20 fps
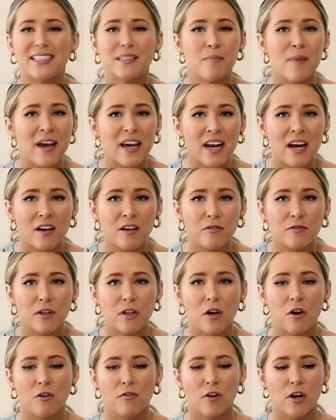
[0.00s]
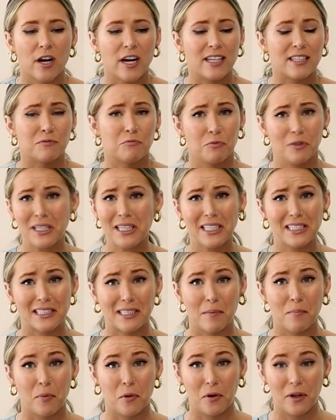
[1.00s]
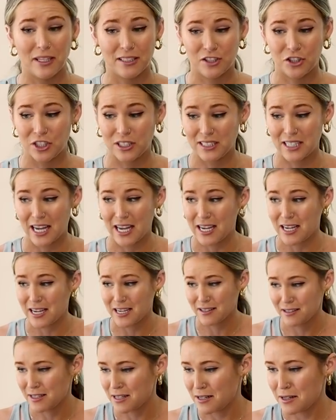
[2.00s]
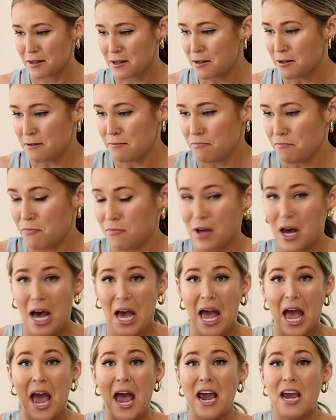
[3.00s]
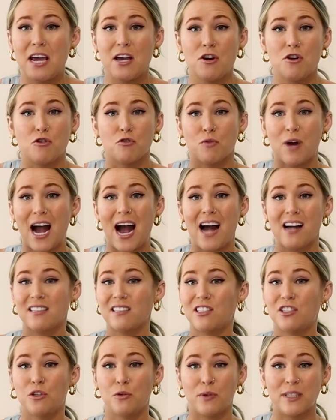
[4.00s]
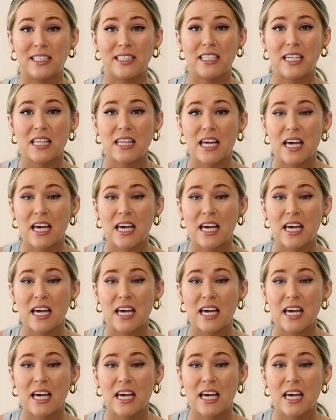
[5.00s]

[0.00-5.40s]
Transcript: It's made out of clover. It's really simple. It's just like a hay grass twisty